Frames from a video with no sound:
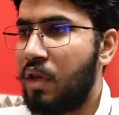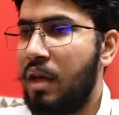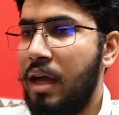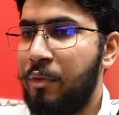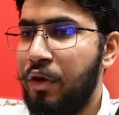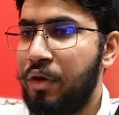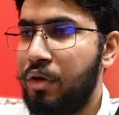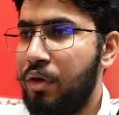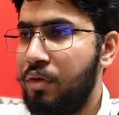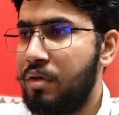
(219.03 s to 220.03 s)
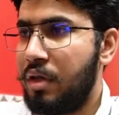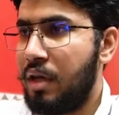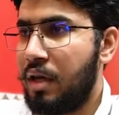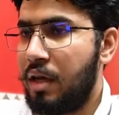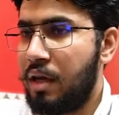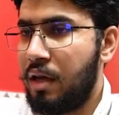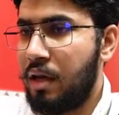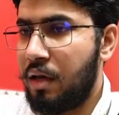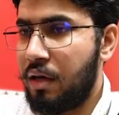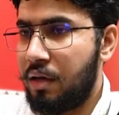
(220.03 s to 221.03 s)
I'm going to use
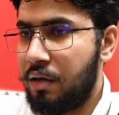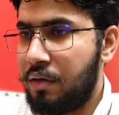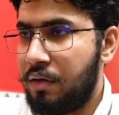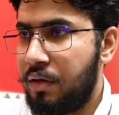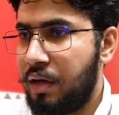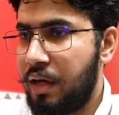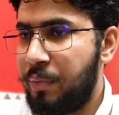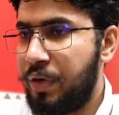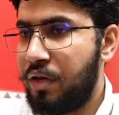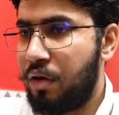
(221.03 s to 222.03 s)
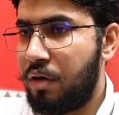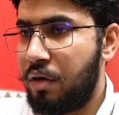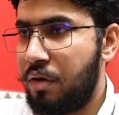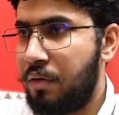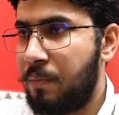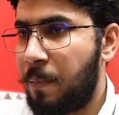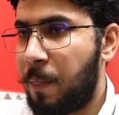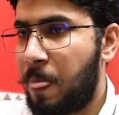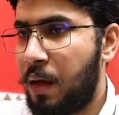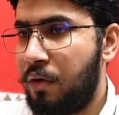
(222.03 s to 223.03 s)
np
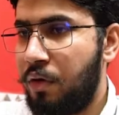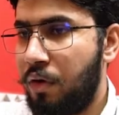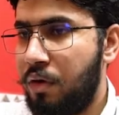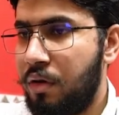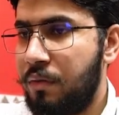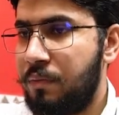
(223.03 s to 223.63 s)
dot,